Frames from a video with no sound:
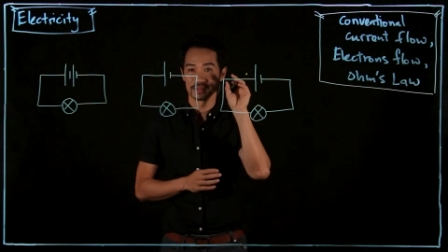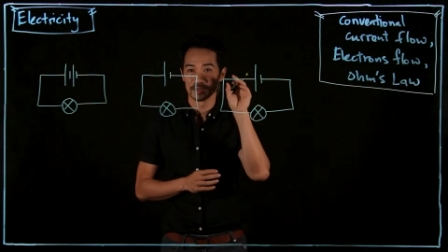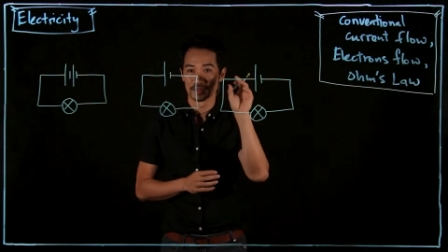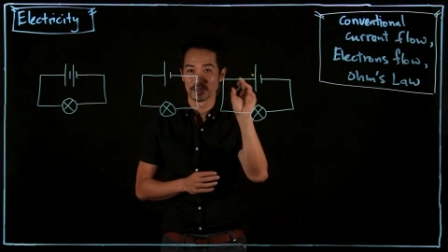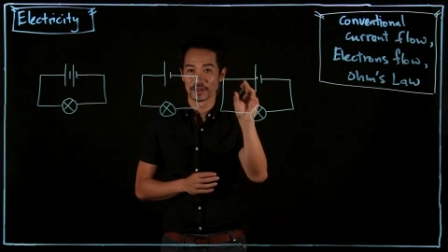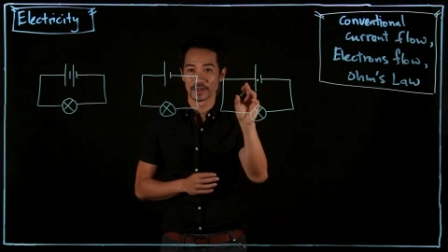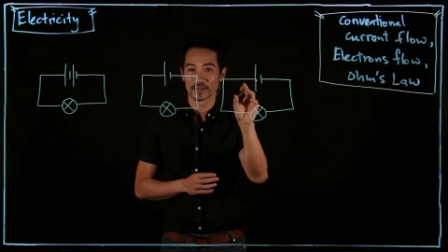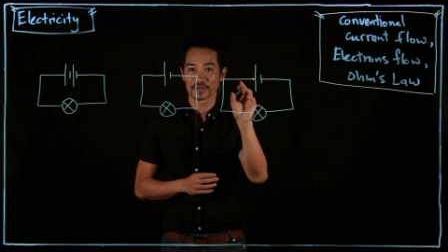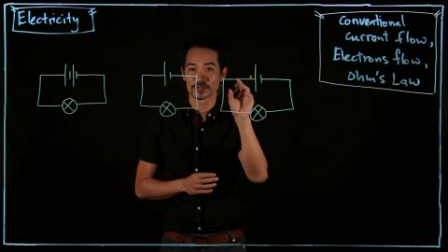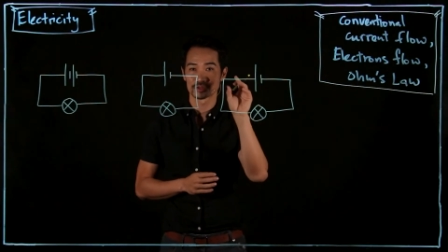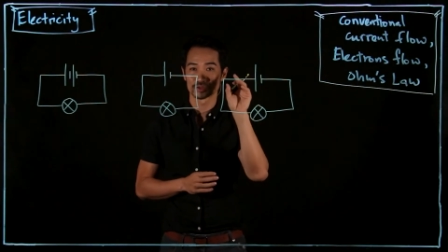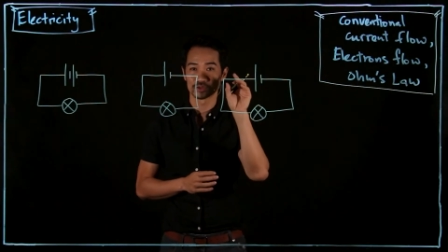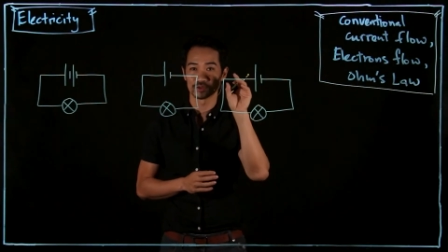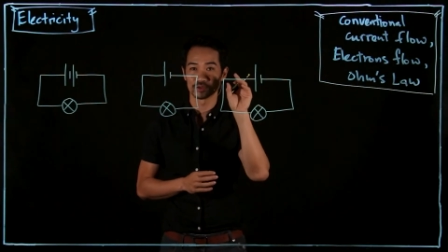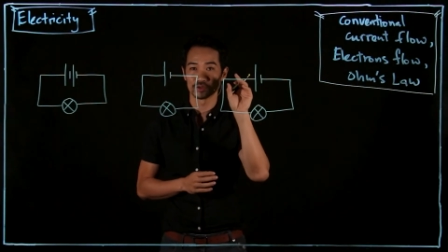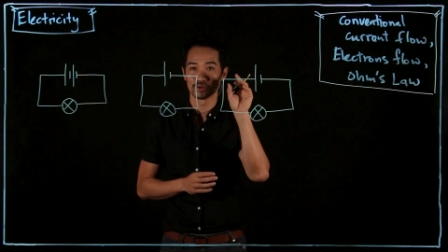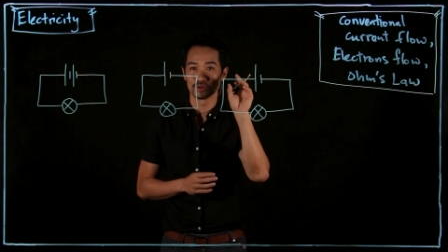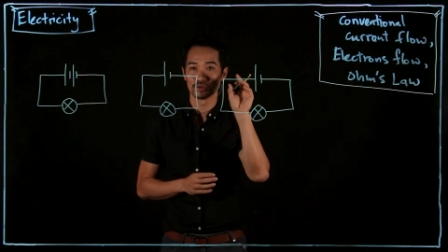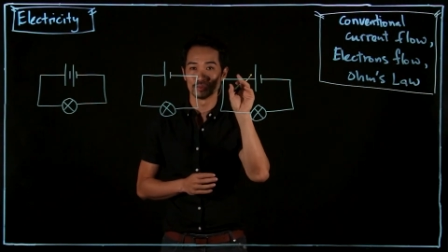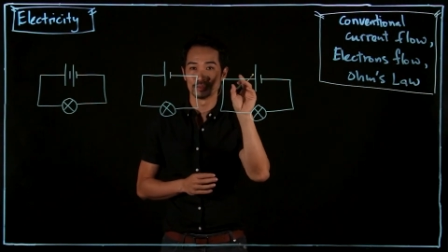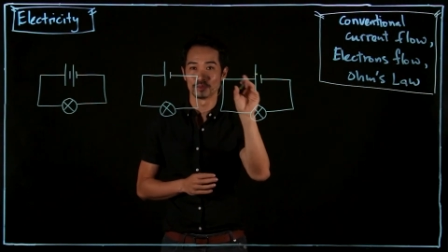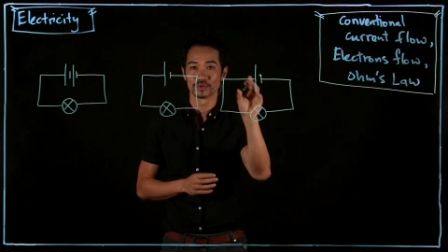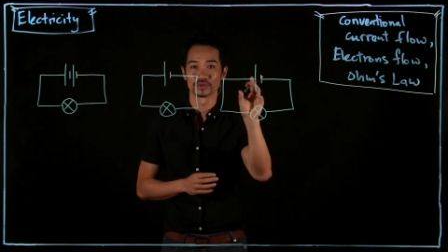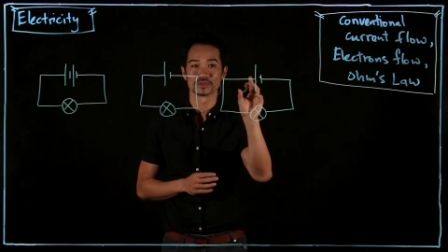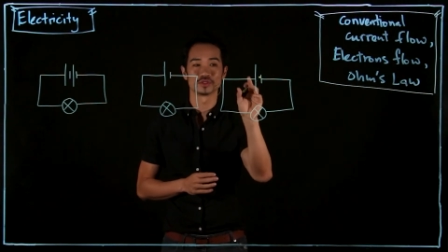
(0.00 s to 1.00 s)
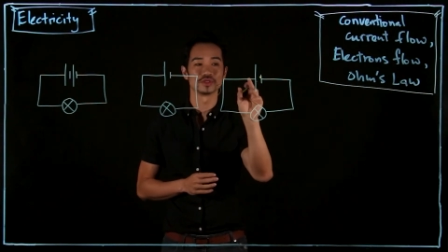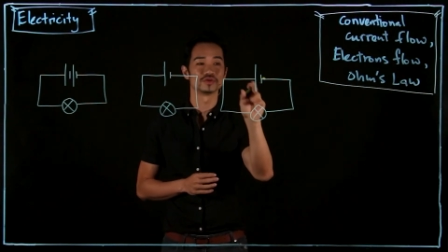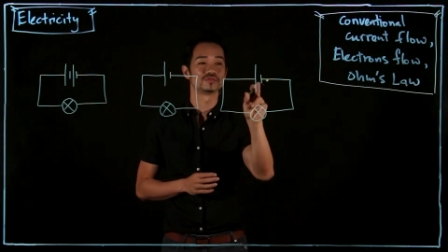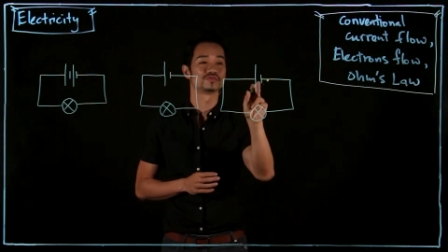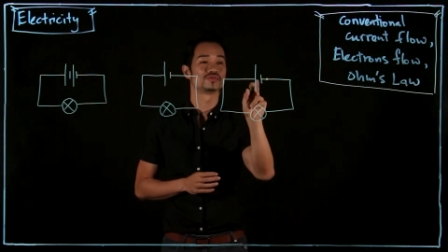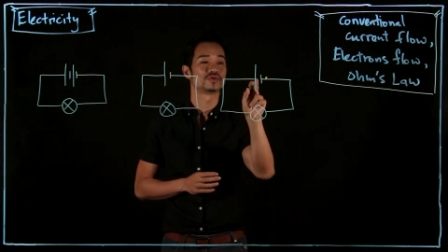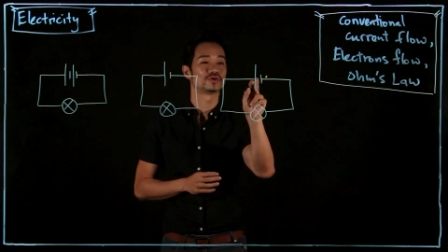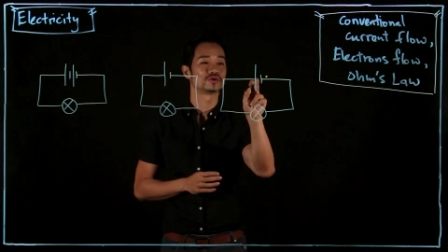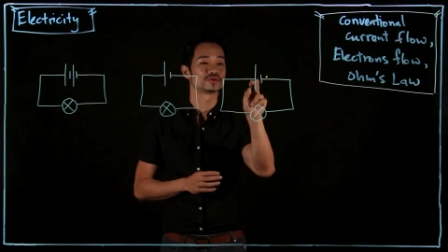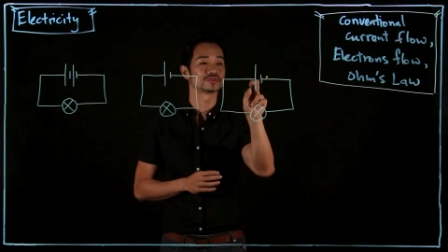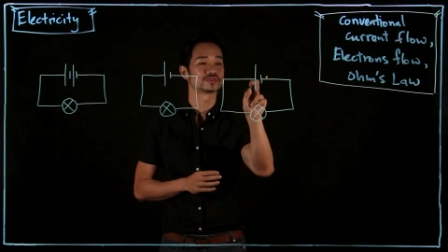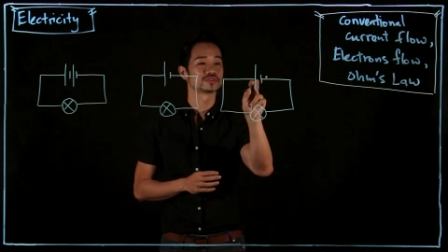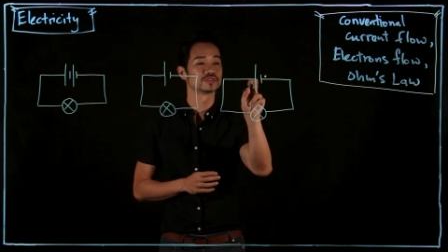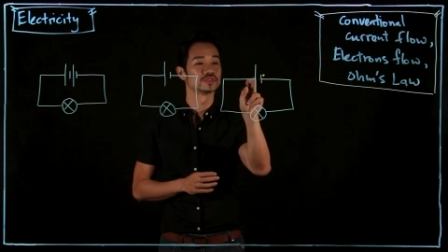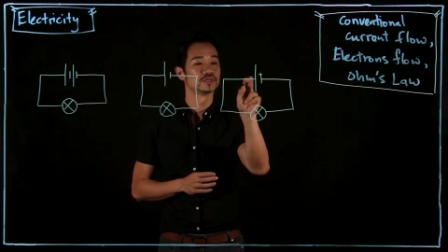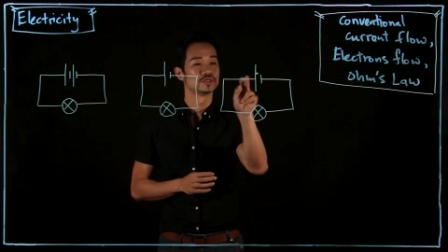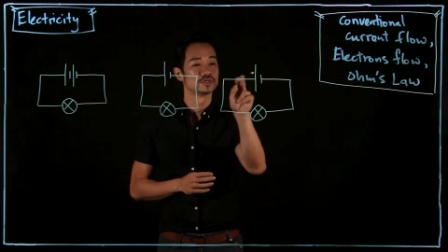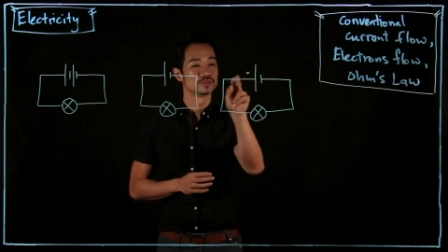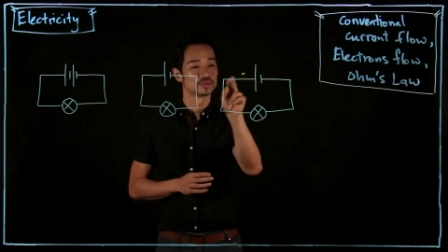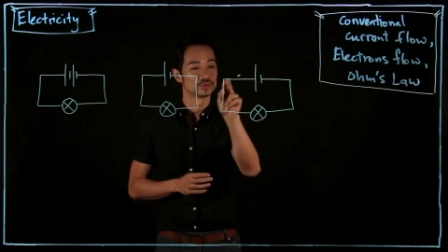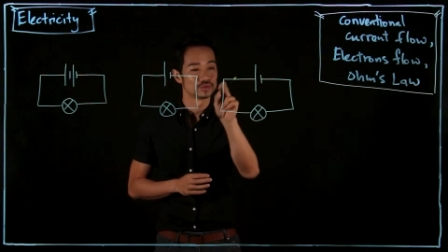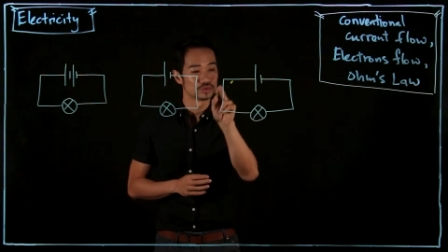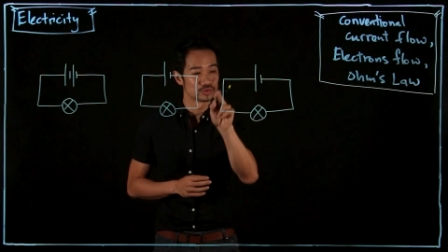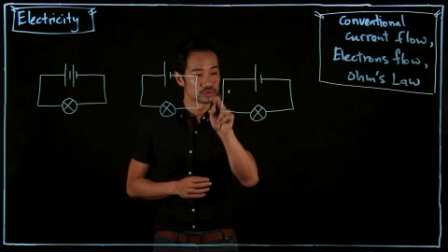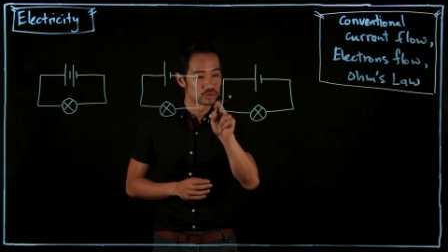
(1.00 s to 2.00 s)
electromotive force
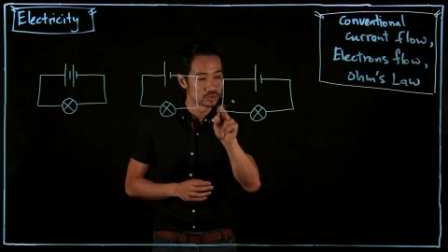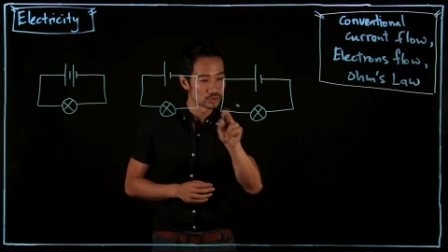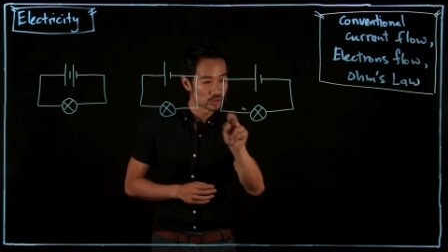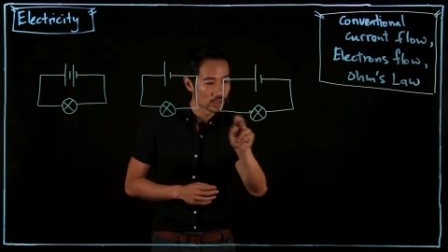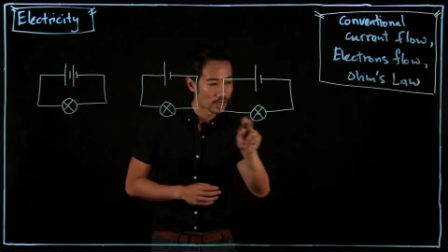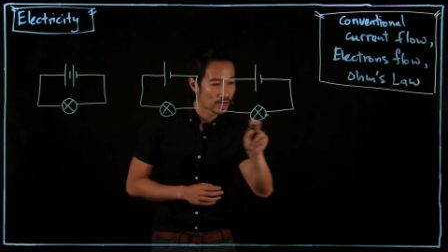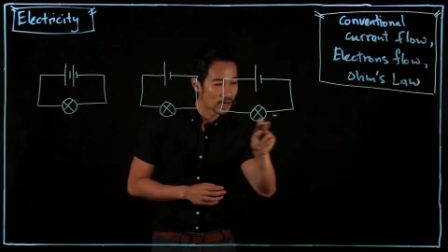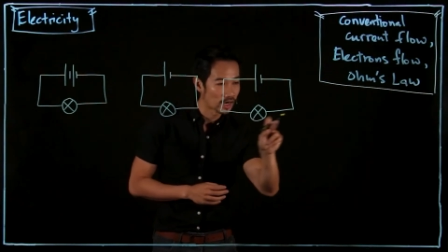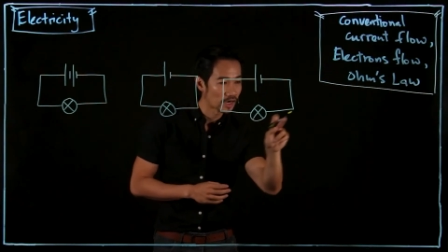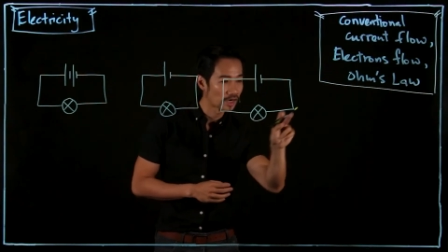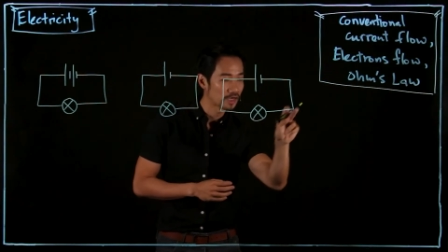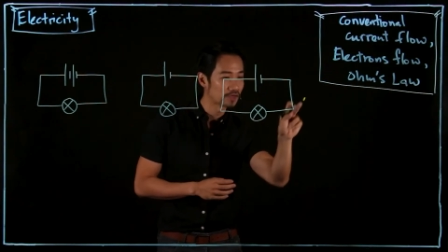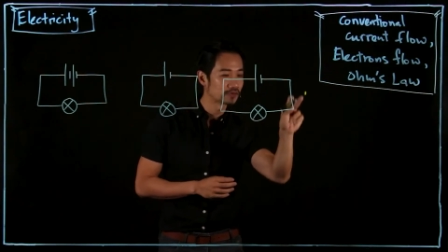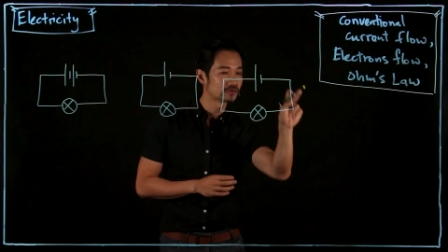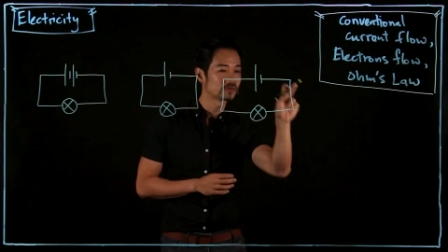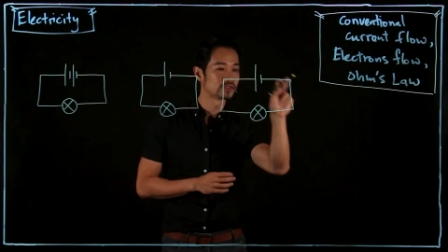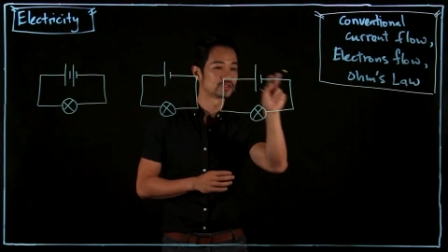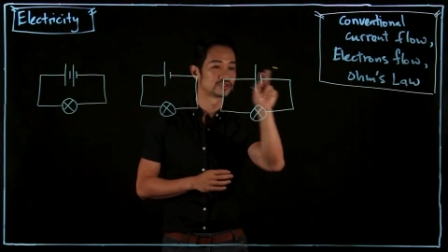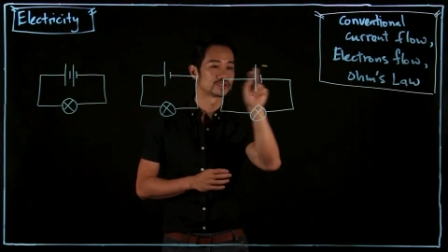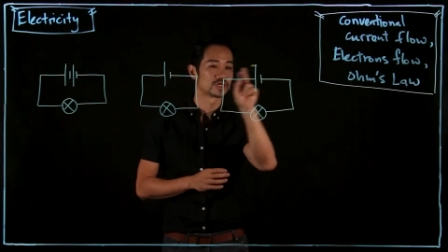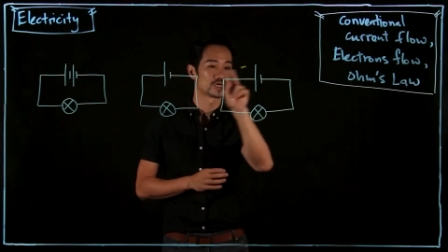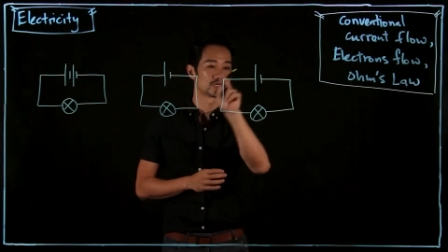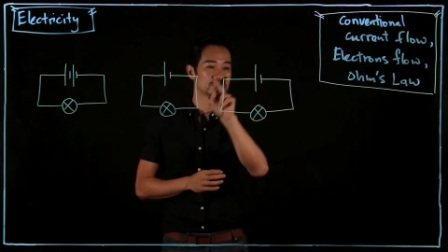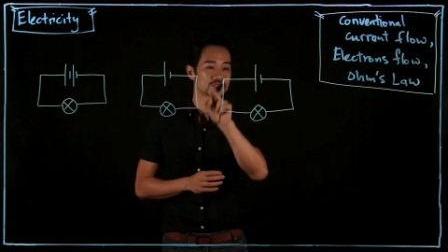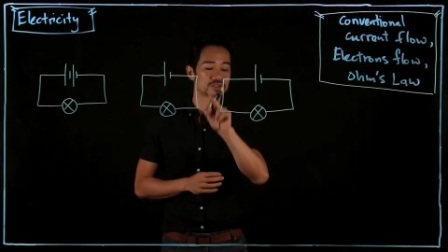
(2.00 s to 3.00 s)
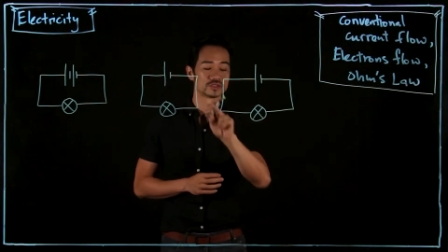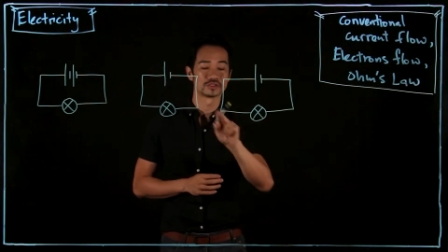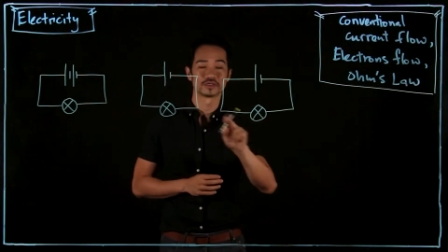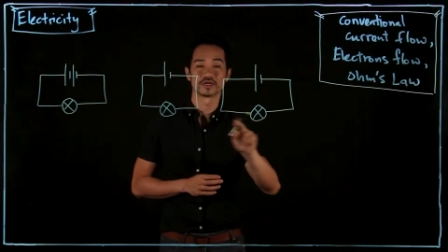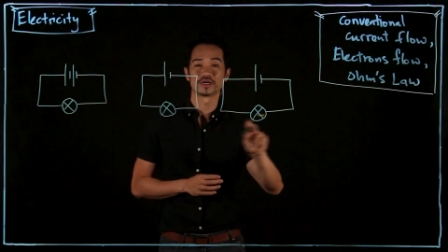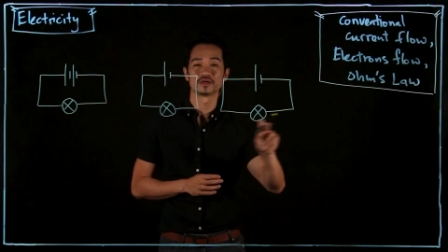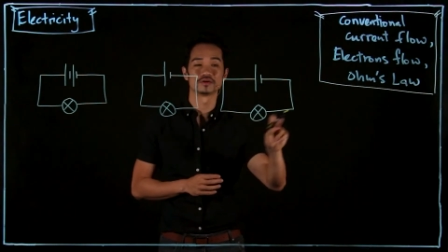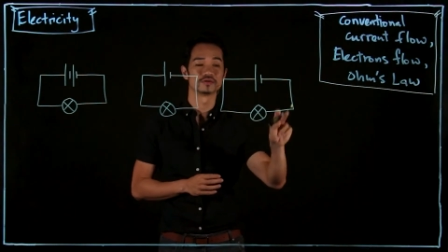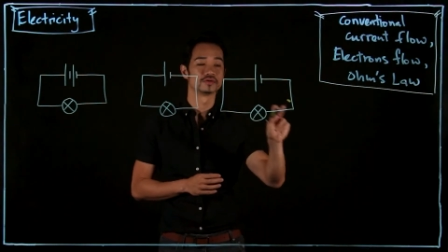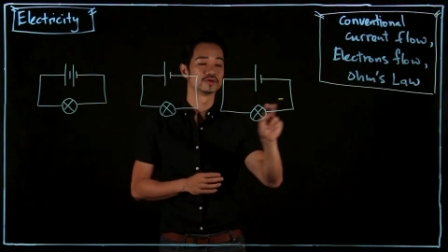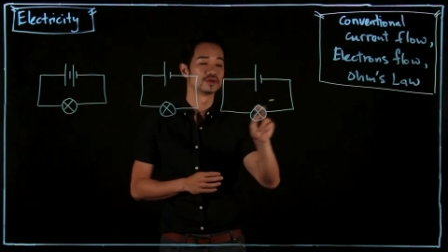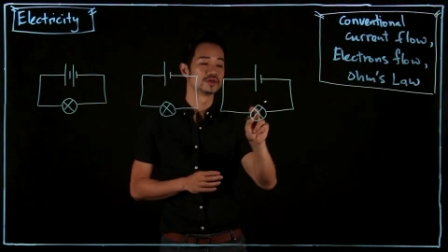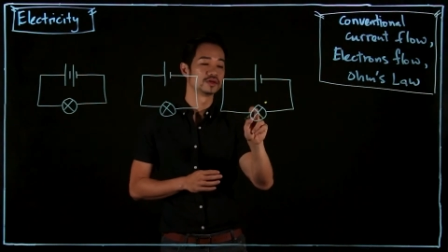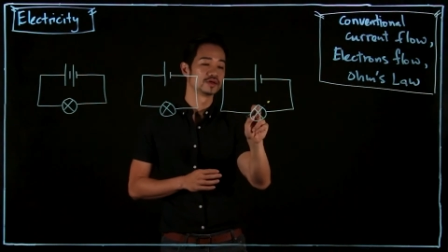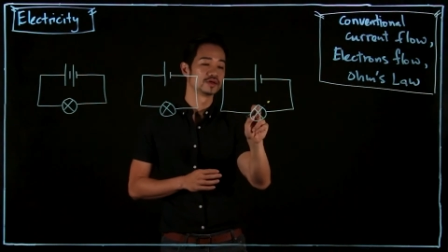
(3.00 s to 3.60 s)
to drive the charge around.